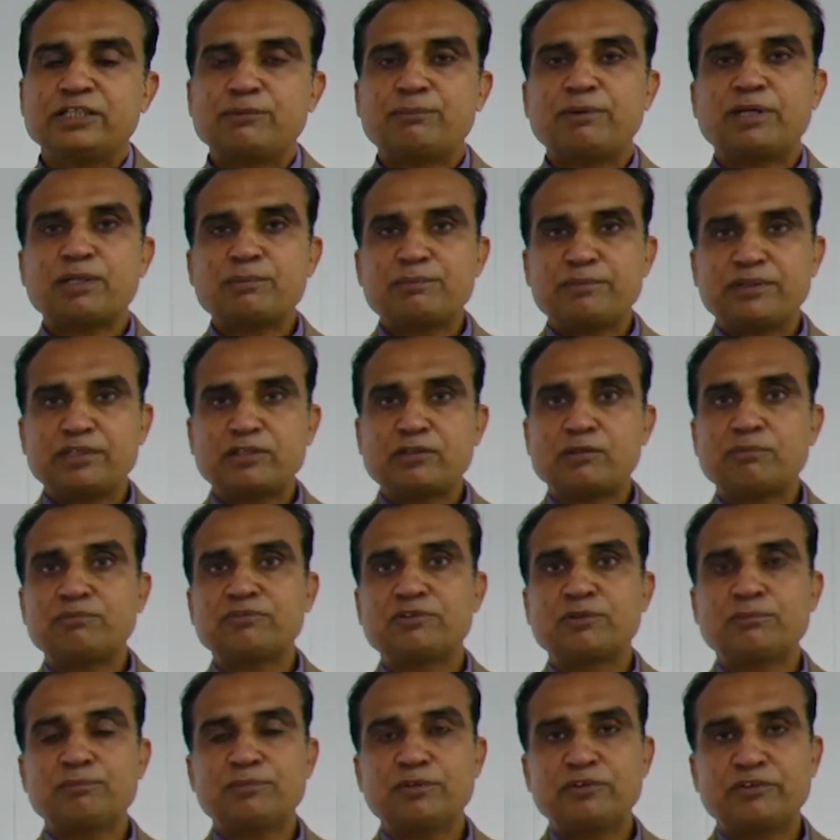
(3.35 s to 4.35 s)
Department of
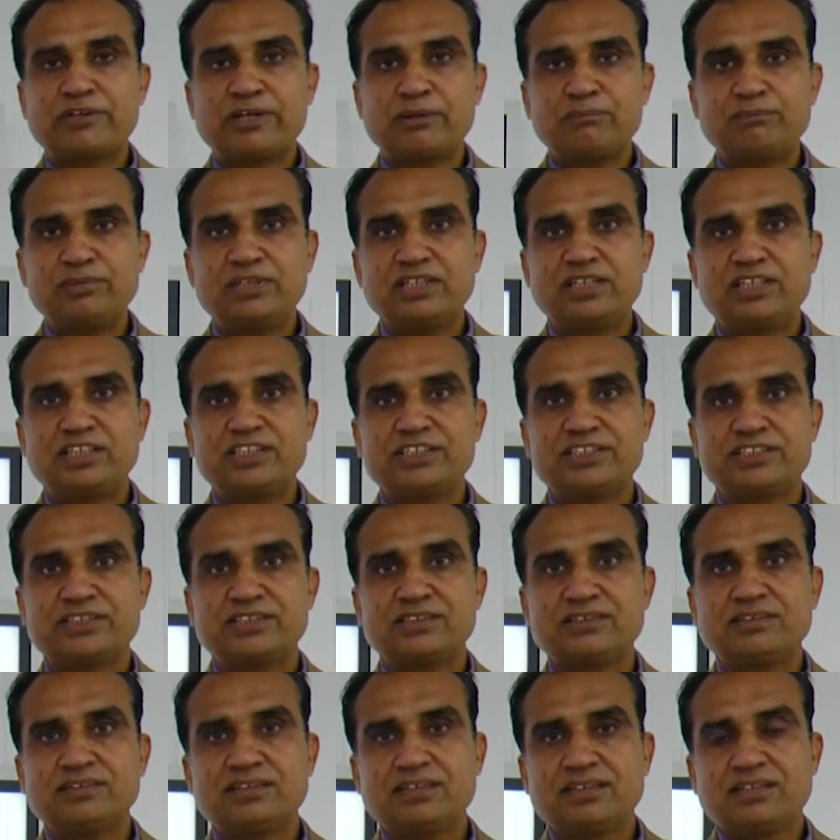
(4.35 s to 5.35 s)
Computer
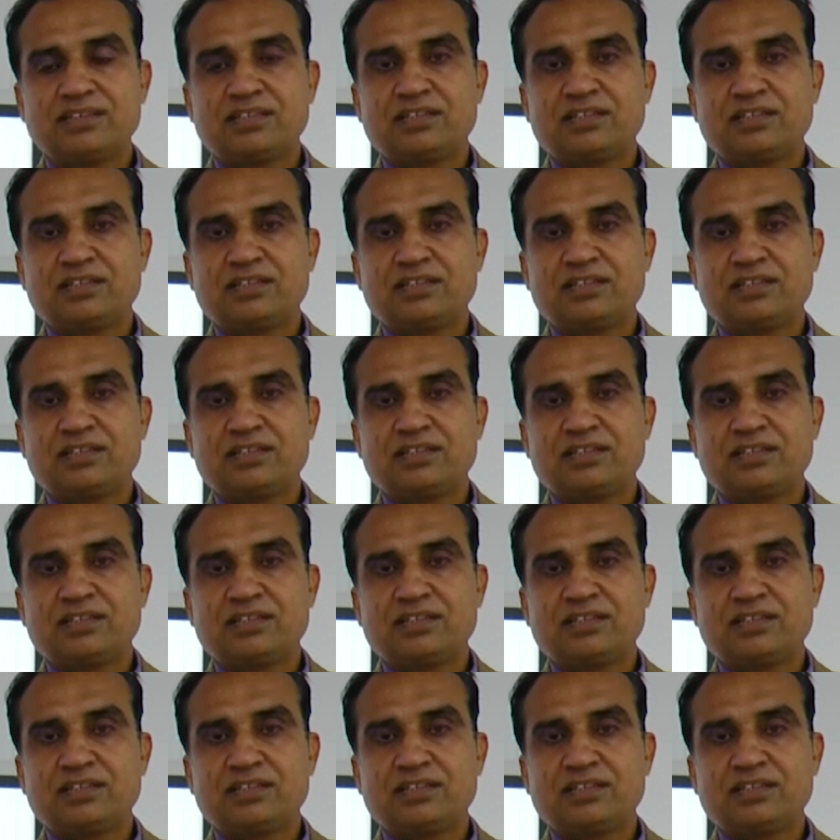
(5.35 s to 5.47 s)
Application